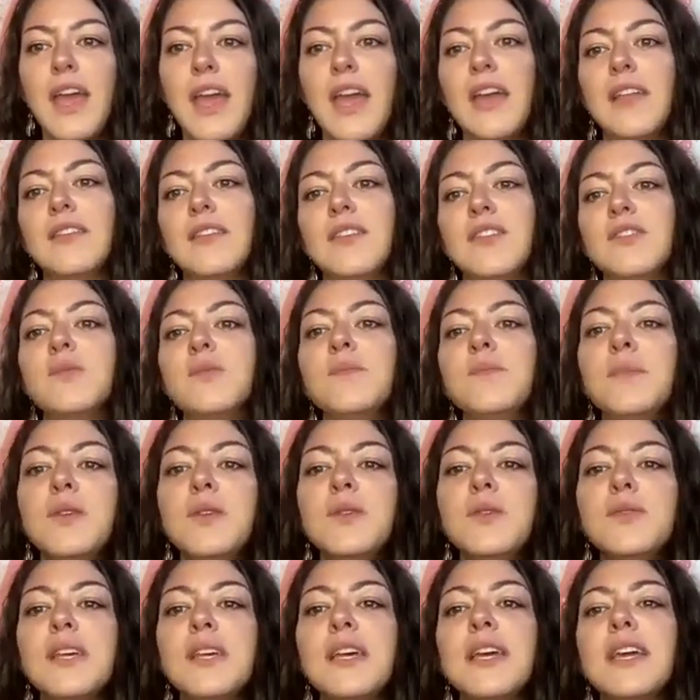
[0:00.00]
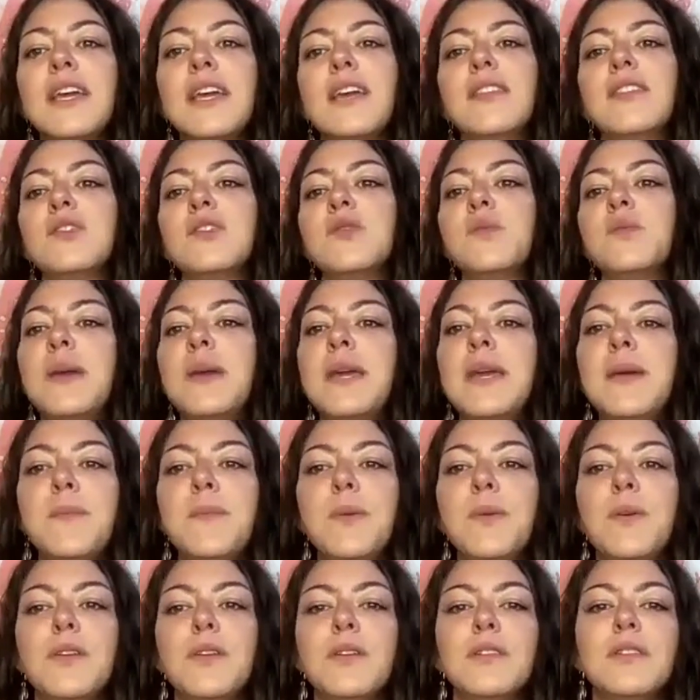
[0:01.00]
and there's music and there's
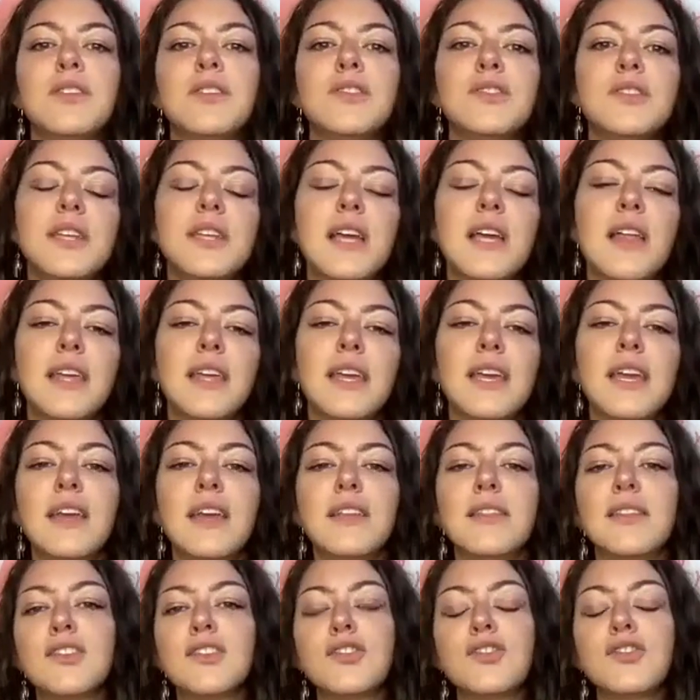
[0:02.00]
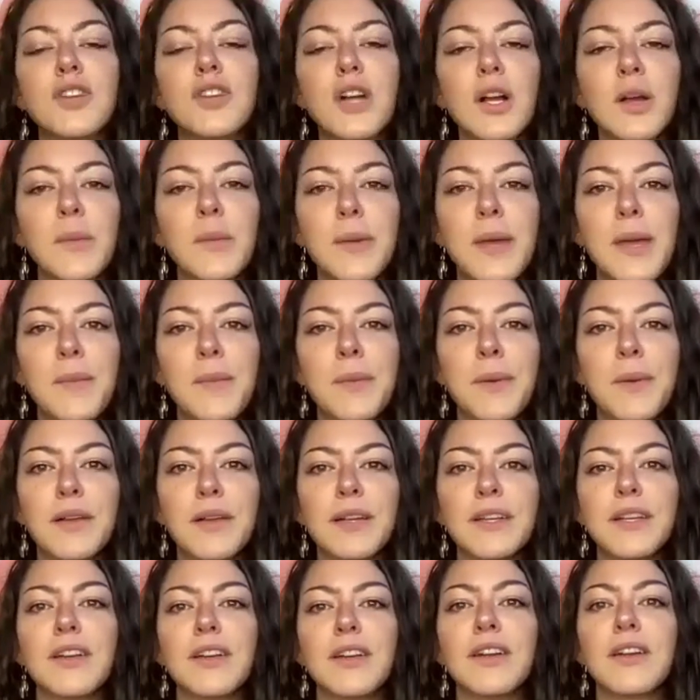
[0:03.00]
people and there's yelling and there's drunk people,
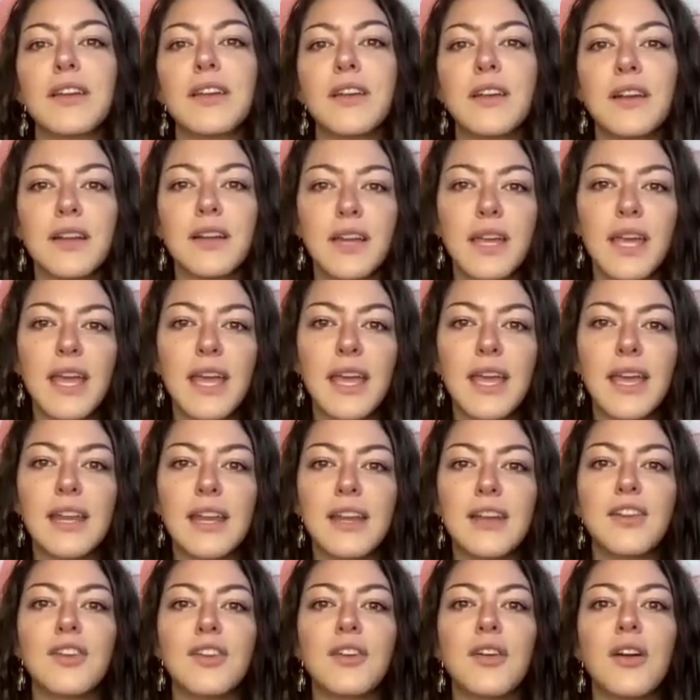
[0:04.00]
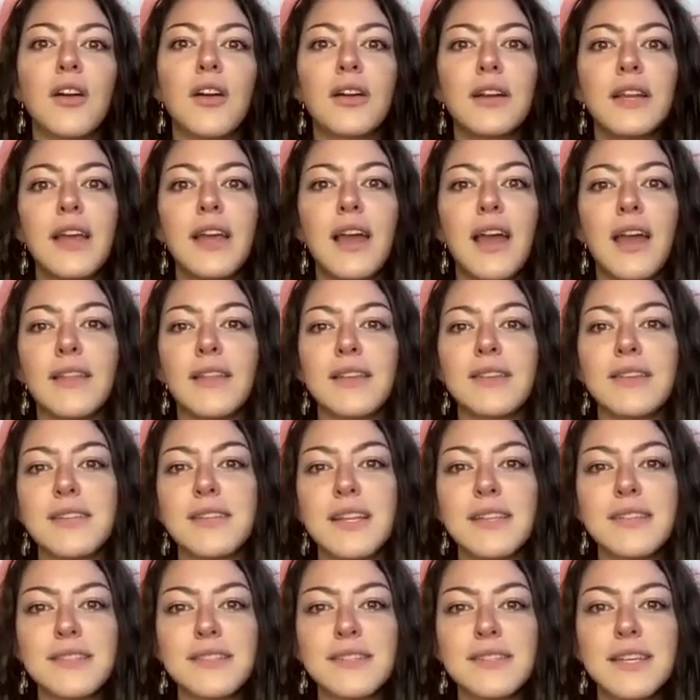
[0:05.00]
and you're a young kid and you're already highly
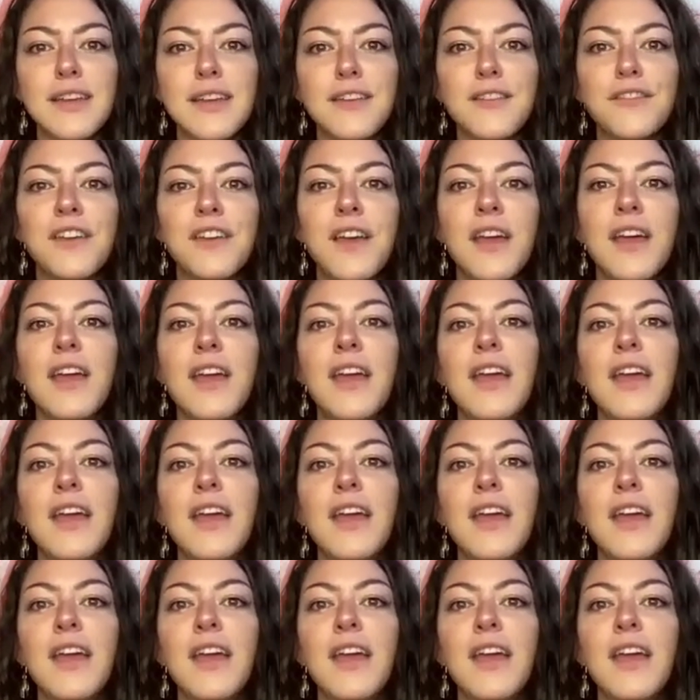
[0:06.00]
sensitive,